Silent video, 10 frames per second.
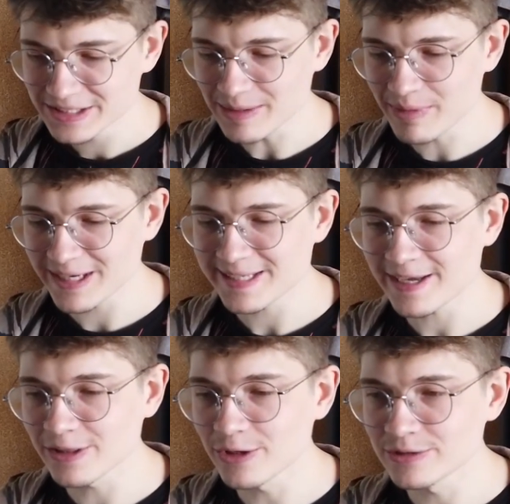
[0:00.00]
Somebody
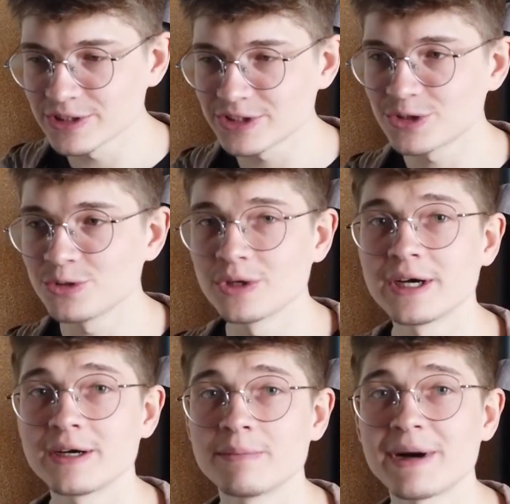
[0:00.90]
take loans to
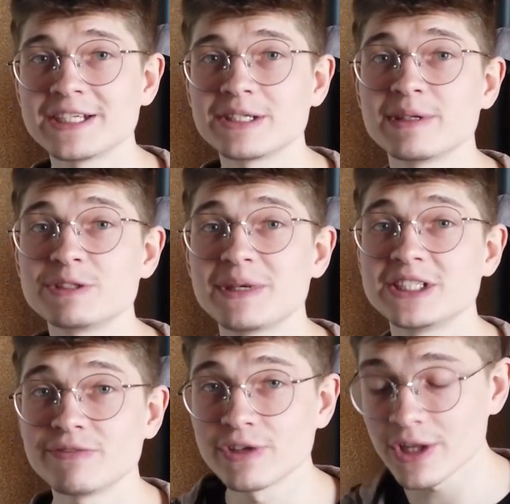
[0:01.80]
buy some
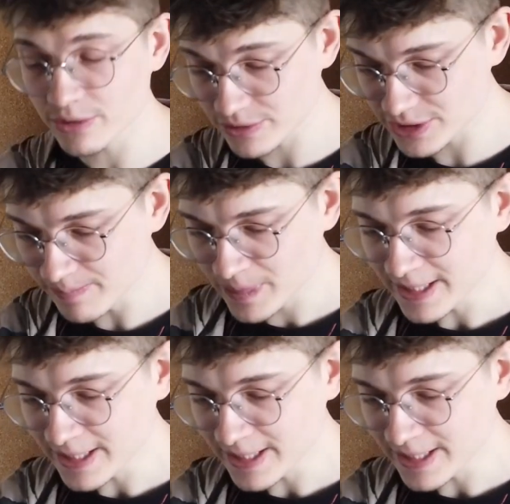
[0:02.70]
expensive clothes.